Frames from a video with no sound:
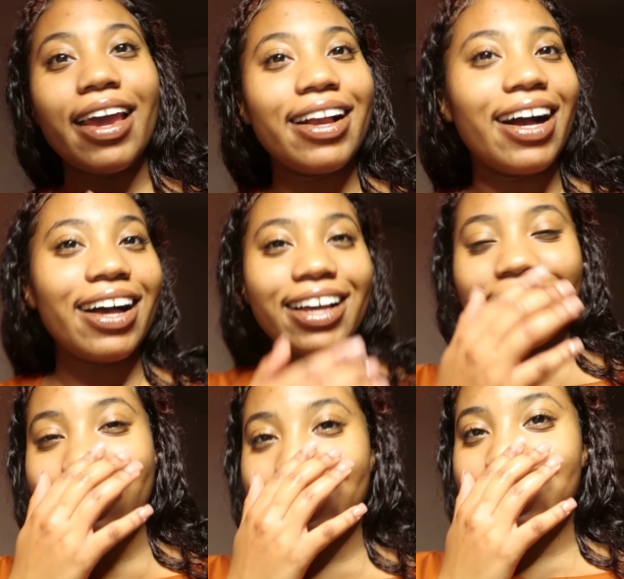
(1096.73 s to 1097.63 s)

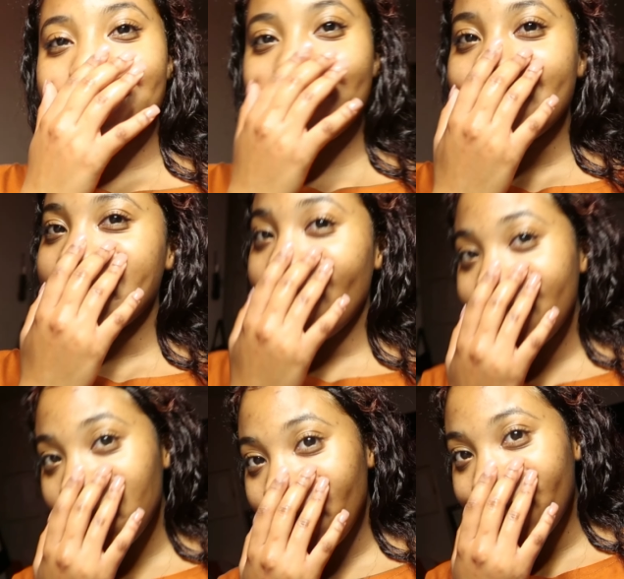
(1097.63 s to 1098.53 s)
guys, I look a
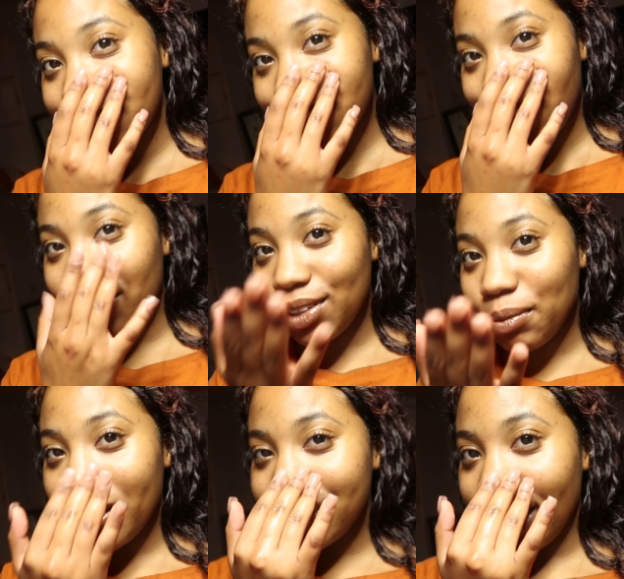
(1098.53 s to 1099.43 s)
mess. I feel a
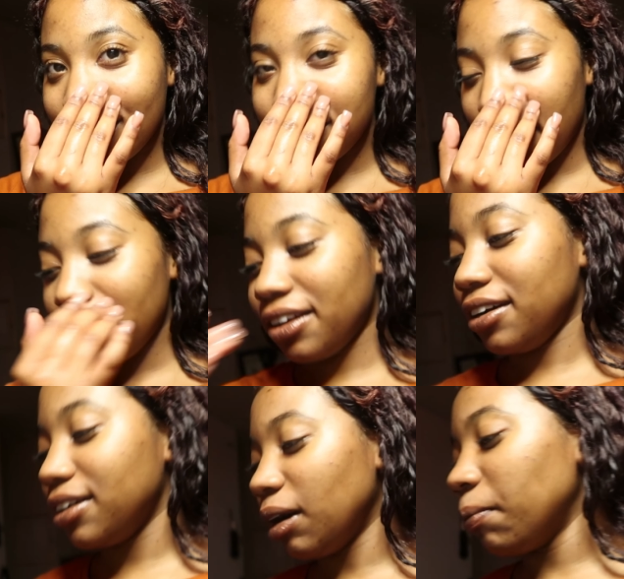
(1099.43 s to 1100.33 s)
mess, I look tired.
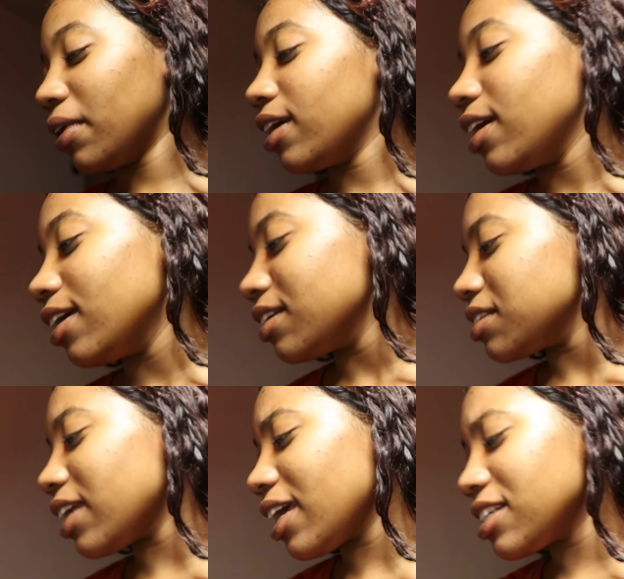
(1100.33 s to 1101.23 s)
Um,
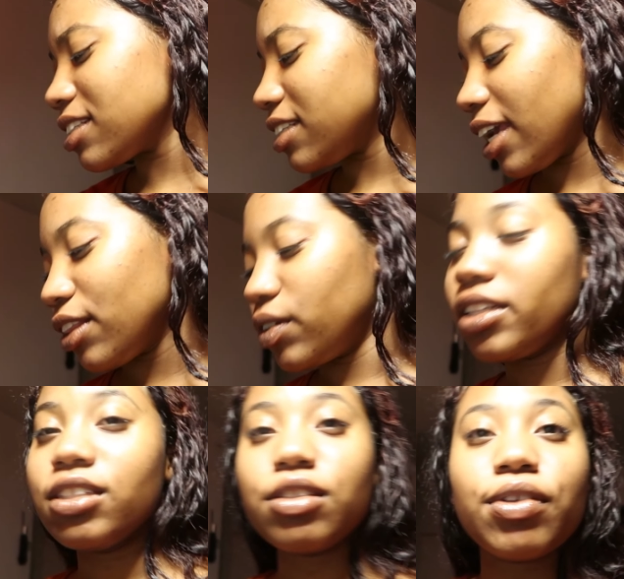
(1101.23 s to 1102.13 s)
Today's day three of
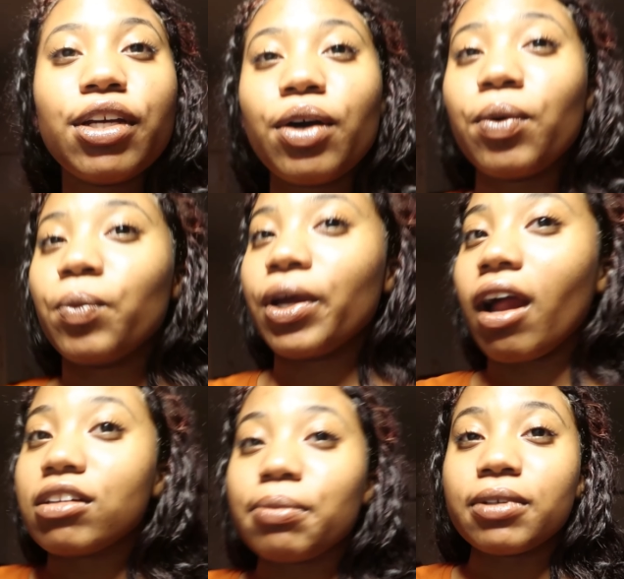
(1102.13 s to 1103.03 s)
this video when I was
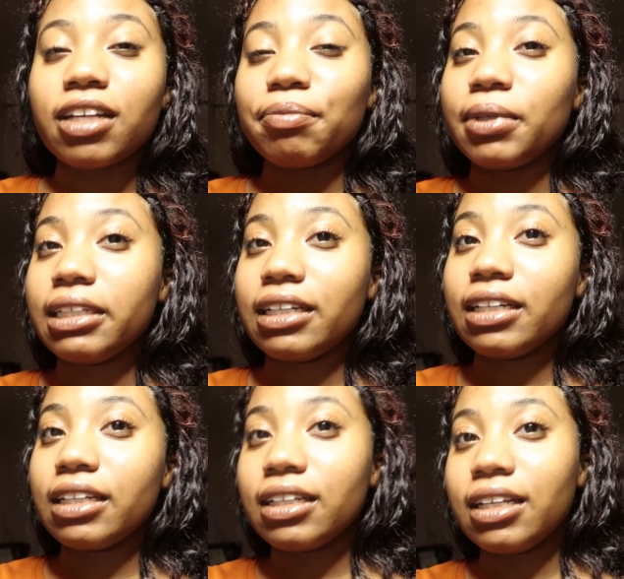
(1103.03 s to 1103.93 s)
supposed to have
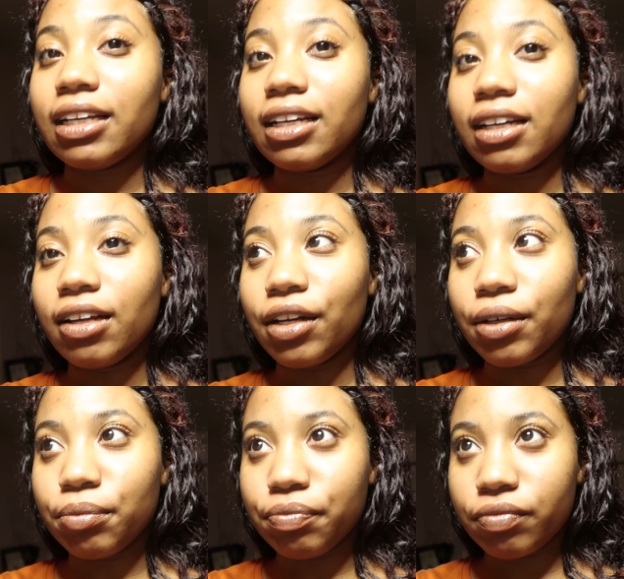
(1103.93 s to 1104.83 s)
pre-edited and
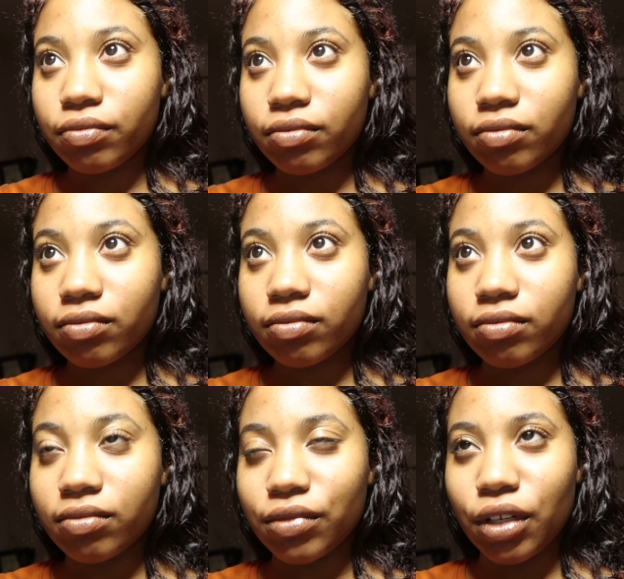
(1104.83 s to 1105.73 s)

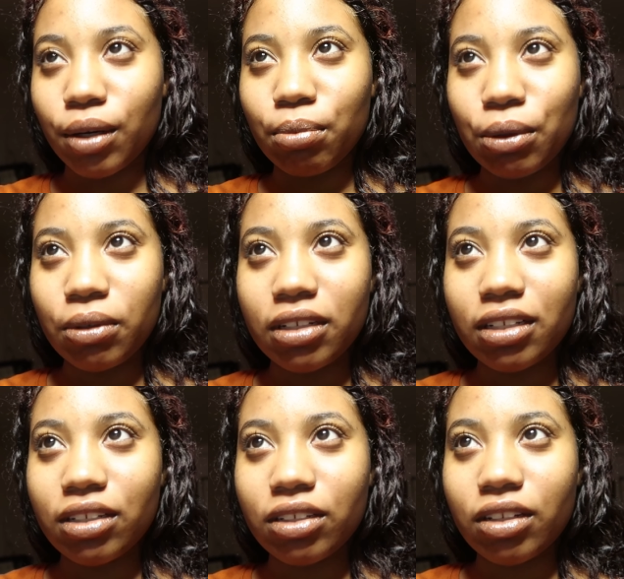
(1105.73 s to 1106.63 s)
I uploaded
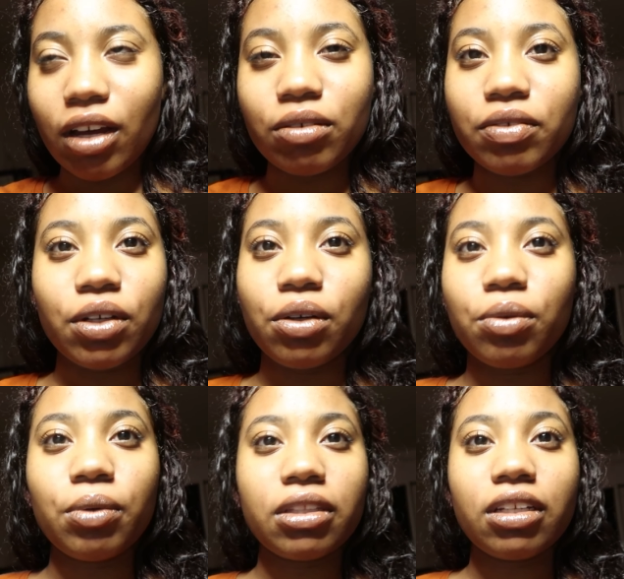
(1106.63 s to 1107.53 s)
it. I don't even know
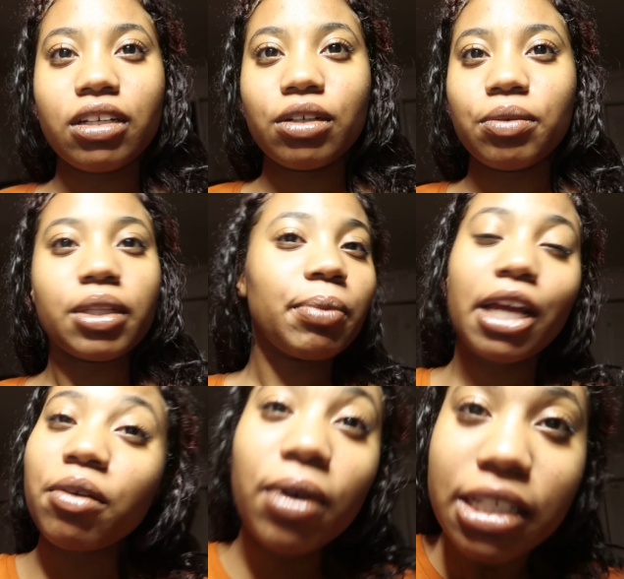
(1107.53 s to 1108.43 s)
what the deal, what the plan was,